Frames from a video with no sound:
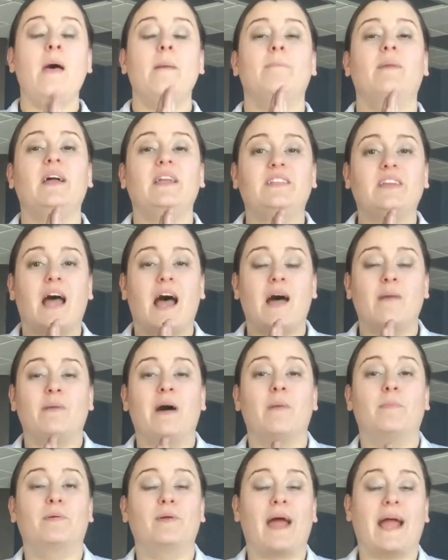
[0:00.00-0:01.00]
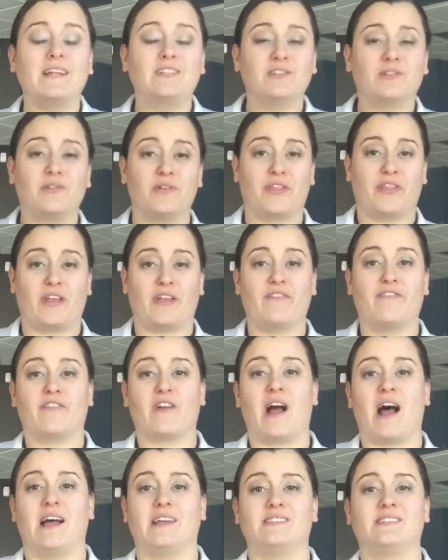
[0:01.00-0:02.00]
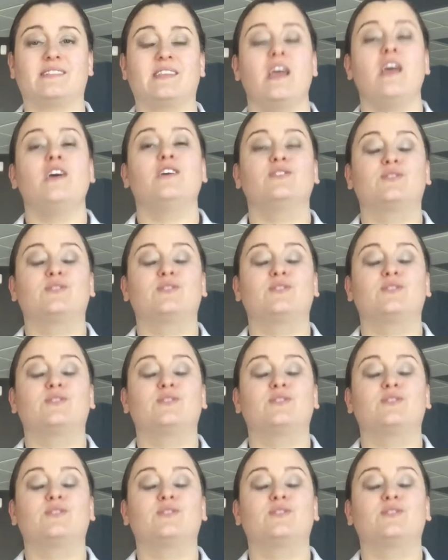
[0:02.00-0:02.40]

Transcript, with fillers: But um, a practical thing for us.